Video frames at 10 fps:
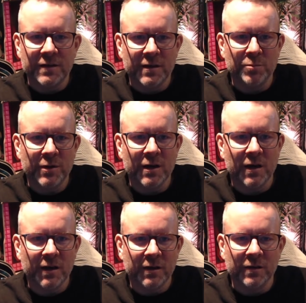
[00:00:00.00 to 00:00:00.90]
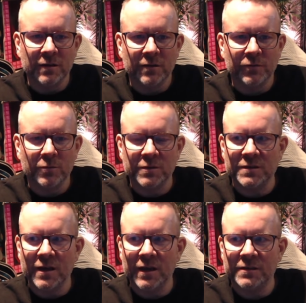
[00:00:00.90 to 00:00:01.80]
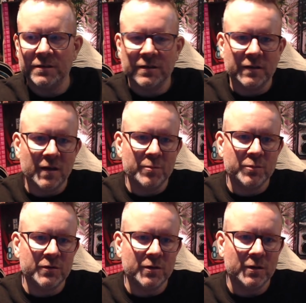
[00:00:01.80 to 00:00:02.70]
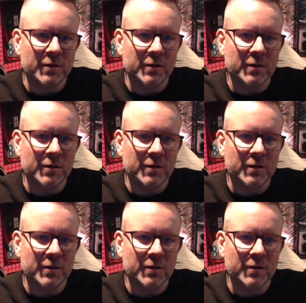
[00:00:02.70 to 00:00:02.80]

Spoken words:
API forward slash types.